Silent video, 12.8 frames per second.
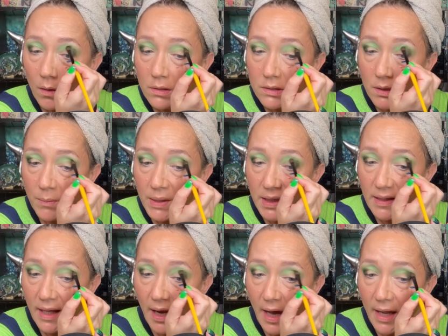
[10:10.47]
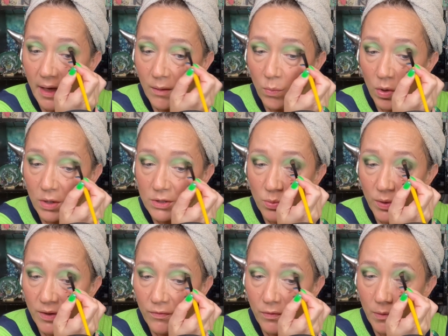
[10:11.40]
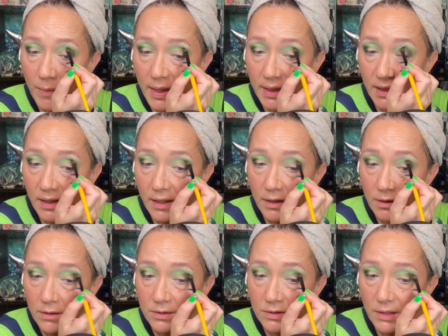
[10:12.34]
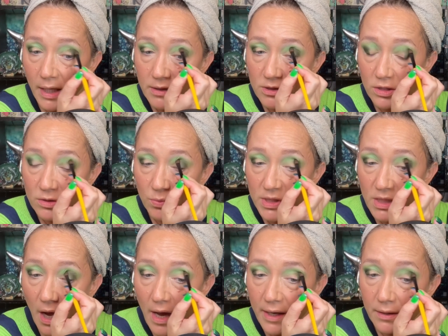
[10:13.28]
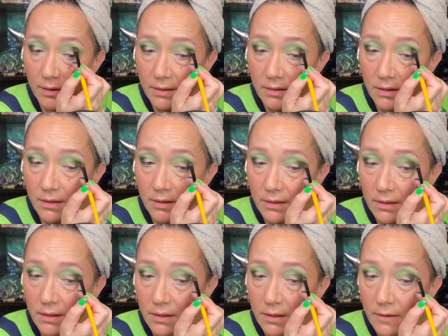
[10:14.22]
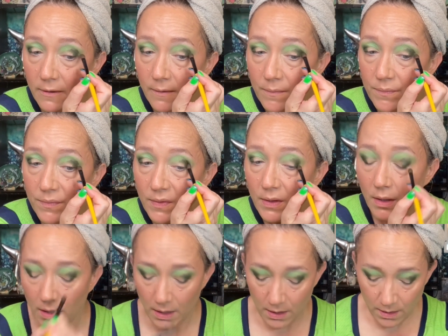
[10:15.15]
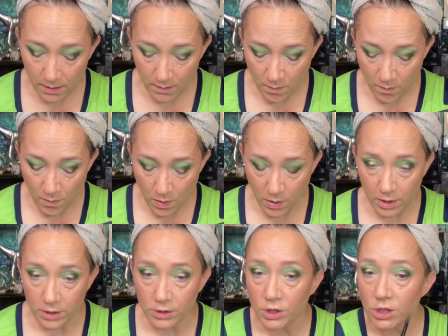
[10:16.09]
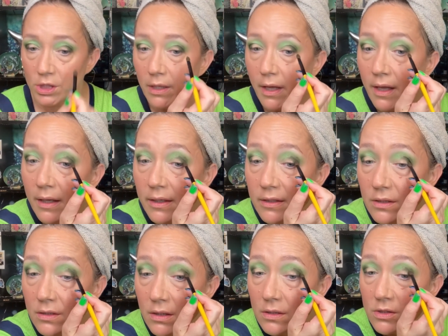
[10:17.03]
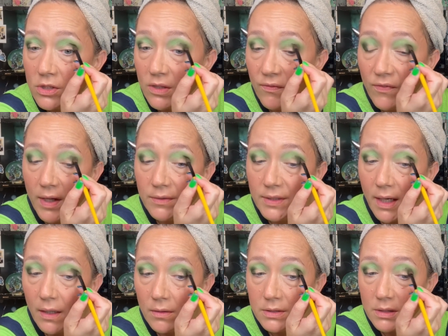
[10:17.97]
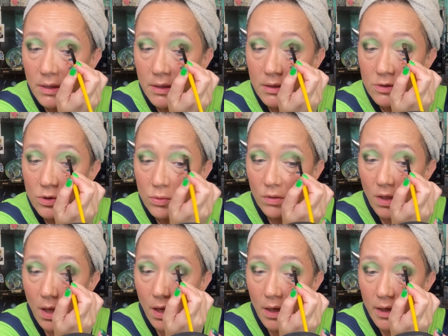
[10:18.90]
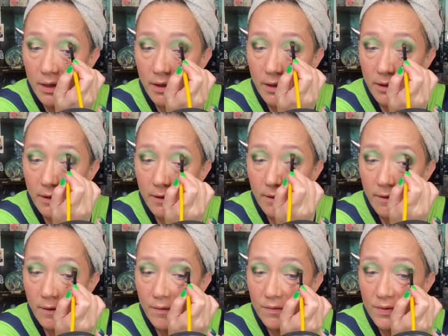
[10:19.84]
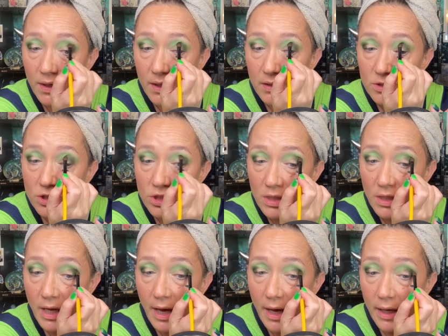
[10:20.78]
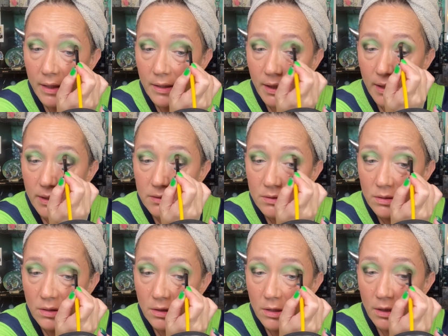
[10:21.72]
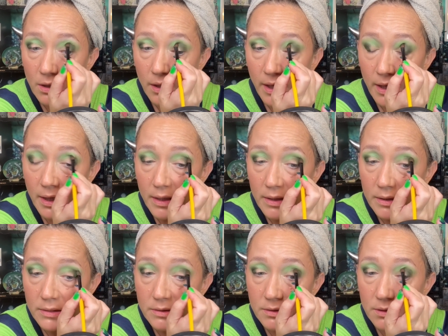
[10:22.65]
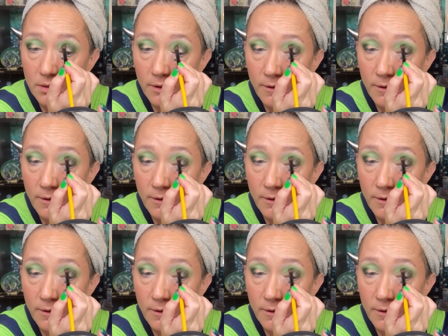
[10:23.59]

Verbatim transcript: somebody that I had worked with for many years had just retired in March and she found out in July that she had cancer and